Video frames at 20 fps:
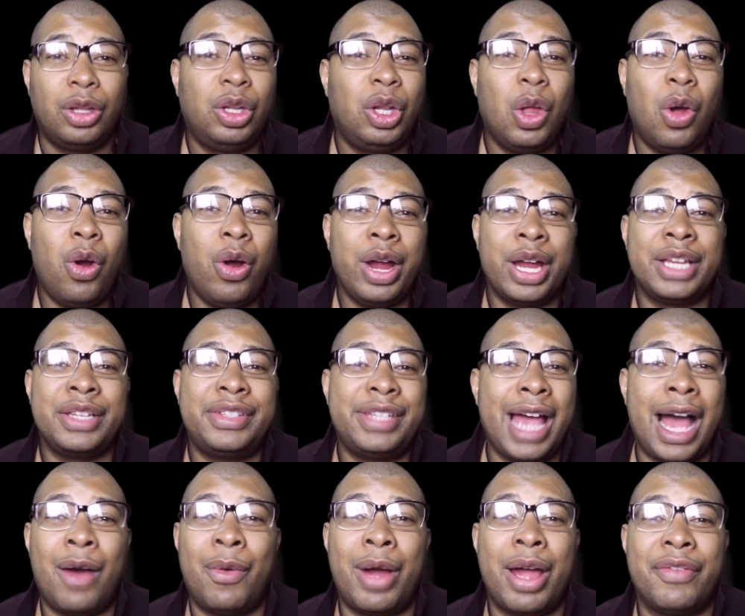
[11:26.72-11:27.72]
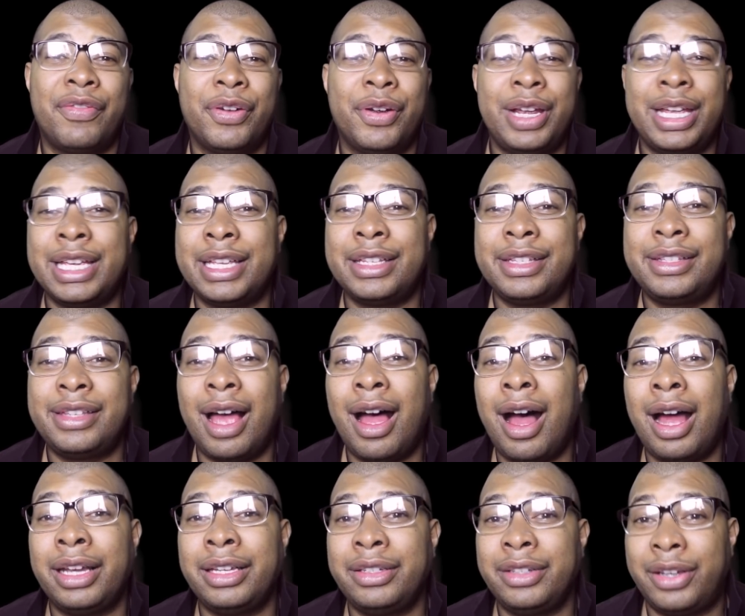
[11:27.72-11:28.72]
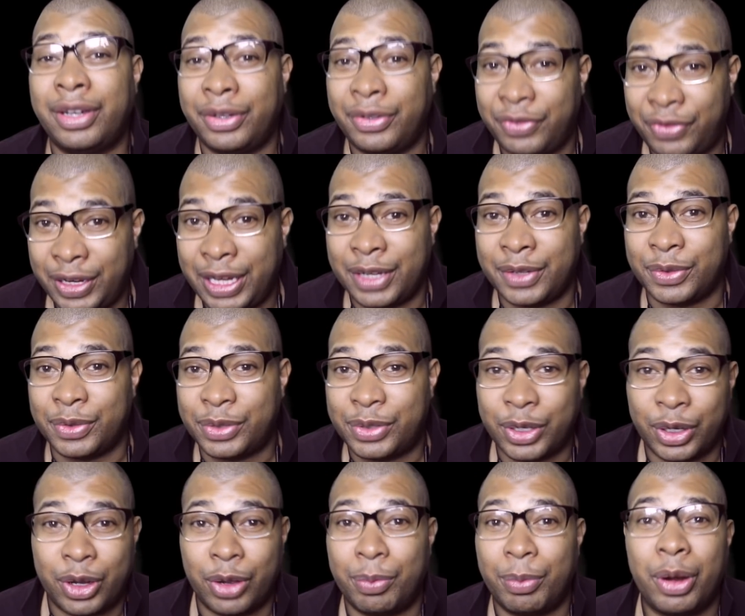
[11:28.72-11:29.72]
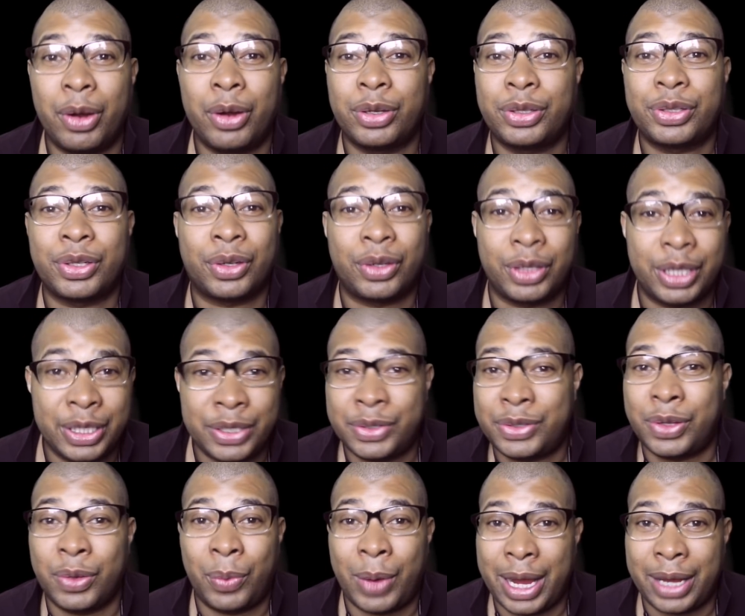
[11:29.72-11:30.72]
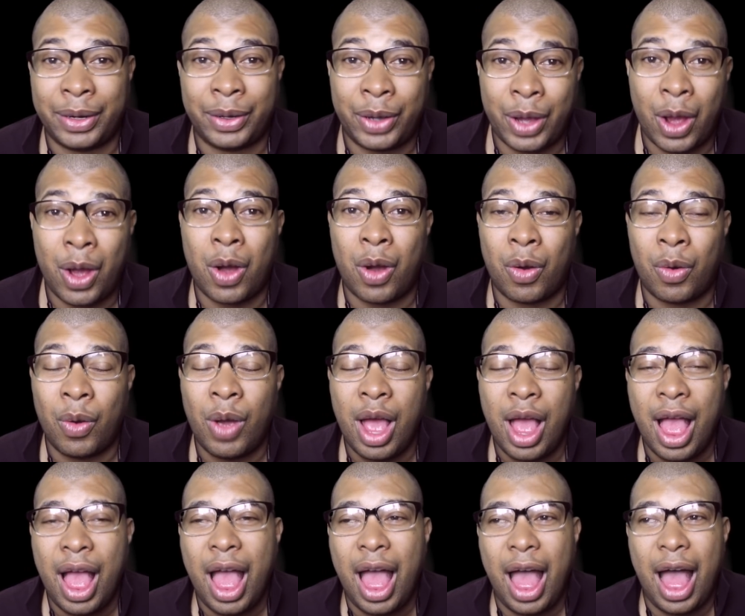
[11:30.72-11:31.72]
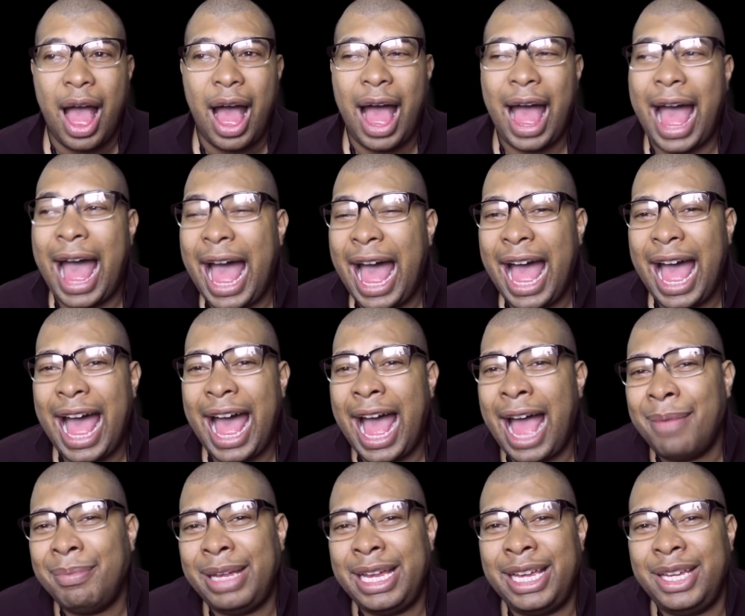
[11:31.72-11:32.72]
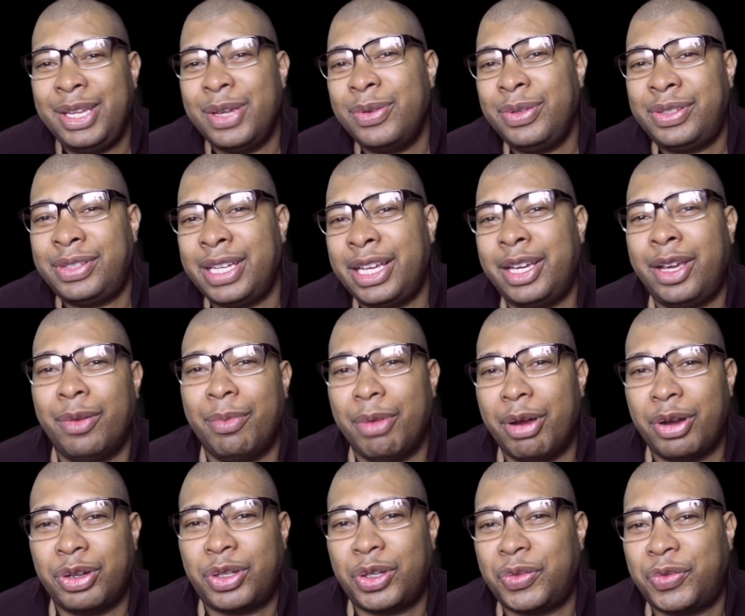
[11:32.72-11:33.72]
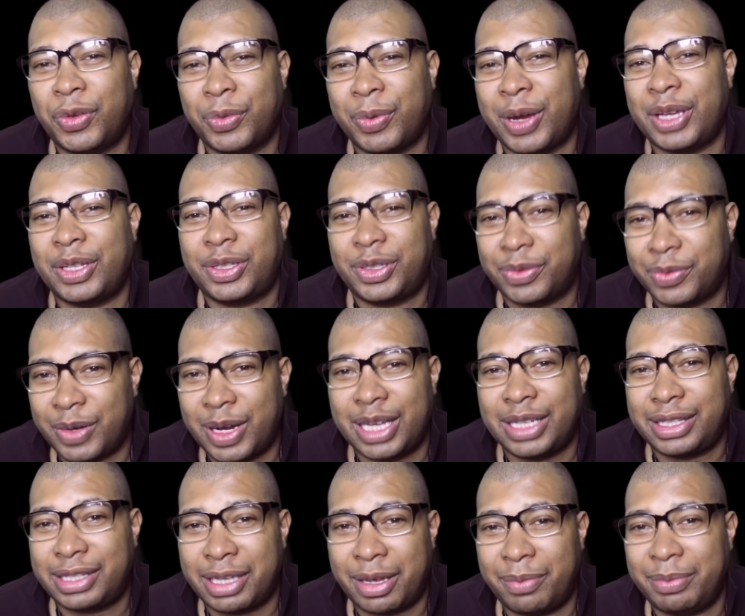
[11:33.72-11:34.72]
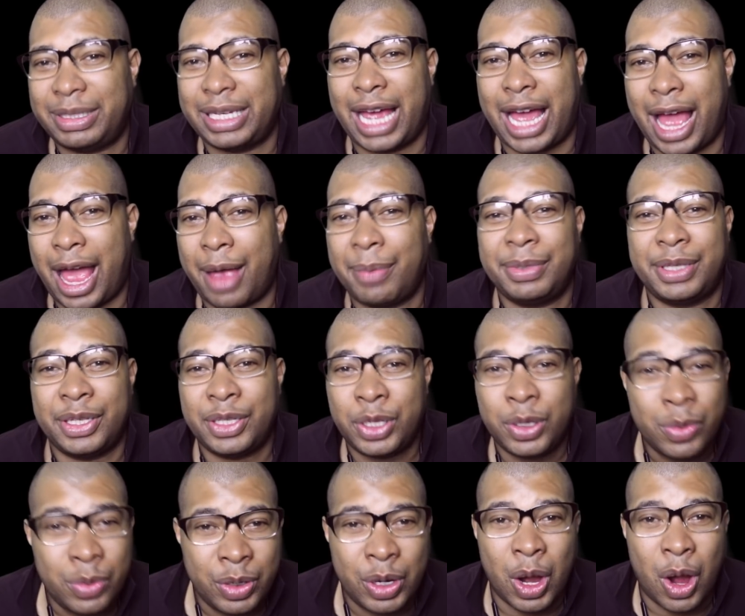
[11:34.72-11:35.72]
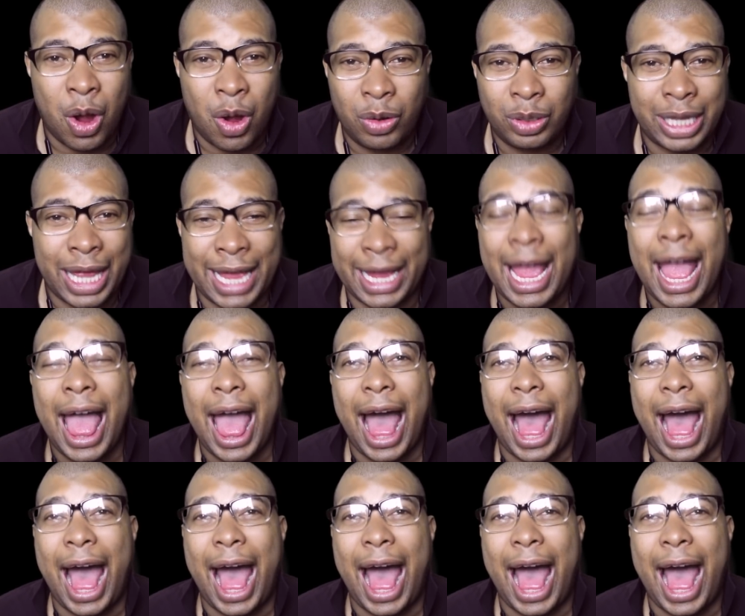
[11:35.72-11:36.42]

Lawrence, however, is unconvinced a commercial is the way to go. I mean, you see commercials for restaurants sometimes and you go, like,